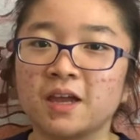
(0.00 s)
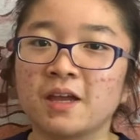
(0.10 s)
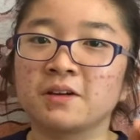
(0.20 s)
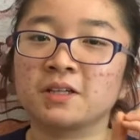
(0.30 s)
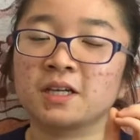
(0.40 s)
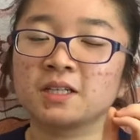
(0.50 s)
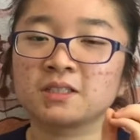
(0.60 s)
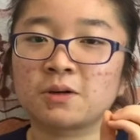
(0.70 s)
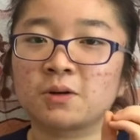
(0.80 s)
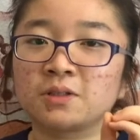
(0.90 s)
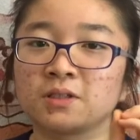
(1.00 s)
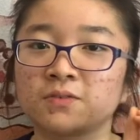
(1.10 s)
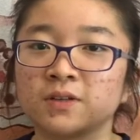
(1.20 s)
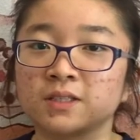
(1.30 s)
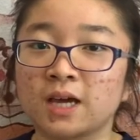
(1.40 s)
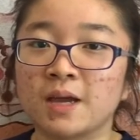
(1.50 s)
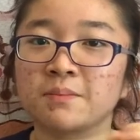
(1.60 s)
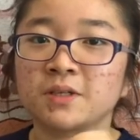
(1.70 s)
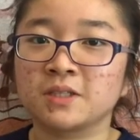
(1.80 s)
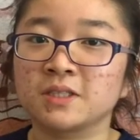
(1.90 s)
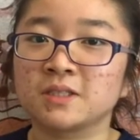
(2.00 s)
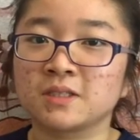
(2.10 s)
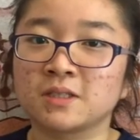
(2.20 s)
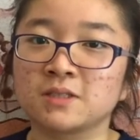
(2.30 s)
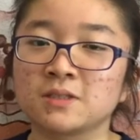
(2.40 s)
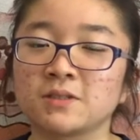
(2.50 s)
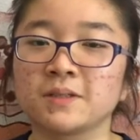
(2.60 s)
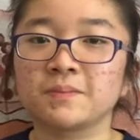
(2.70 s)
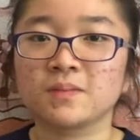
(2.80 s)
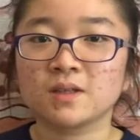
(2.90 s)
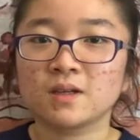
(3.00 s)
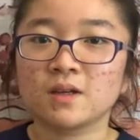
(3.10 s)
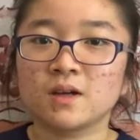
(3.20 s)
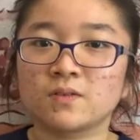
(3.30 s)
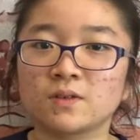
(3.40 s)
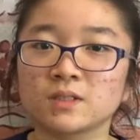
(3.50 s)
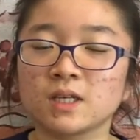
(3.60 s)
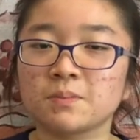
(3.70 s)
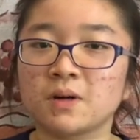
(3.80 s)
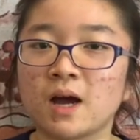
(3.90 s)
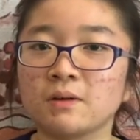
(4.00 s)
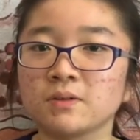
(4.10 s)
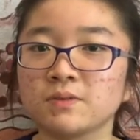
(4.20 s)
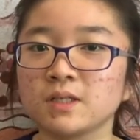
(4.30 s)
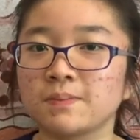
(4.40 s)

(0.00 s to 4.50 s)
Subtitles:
areas or different time periods in history. For example, I would read a